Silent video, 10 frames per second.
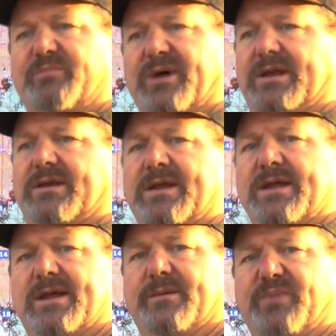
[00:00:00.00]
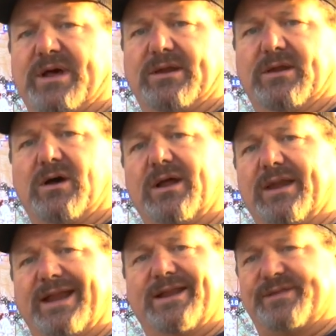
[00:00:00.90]
but on
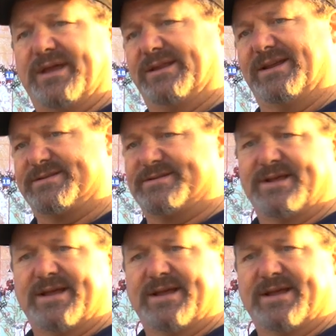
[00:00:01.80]
anything that's